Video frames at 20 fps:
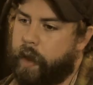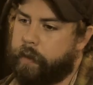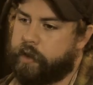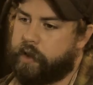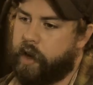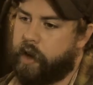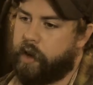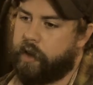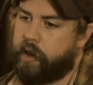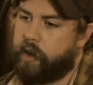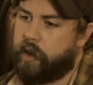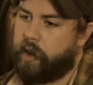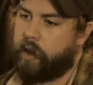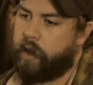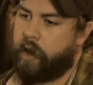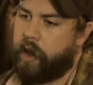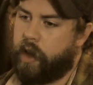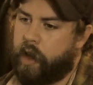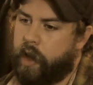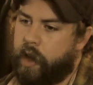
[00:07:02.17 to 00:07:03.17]
starting to
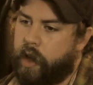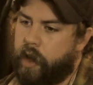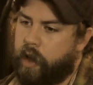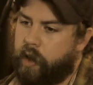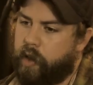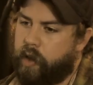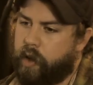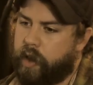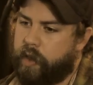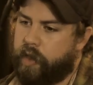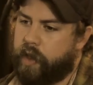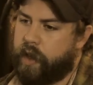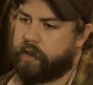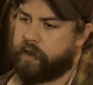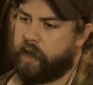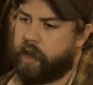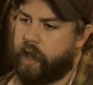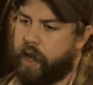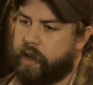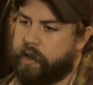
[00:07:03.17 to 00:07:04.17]
look at things a
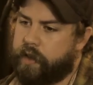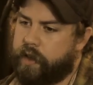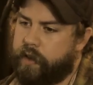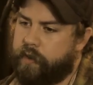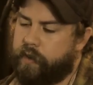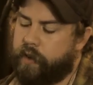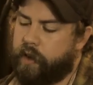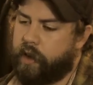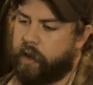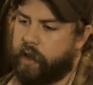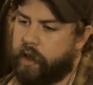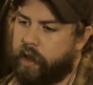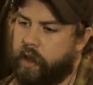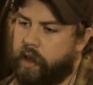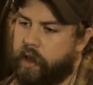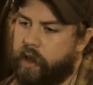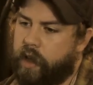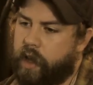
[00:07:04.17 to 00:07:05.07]
lot differently.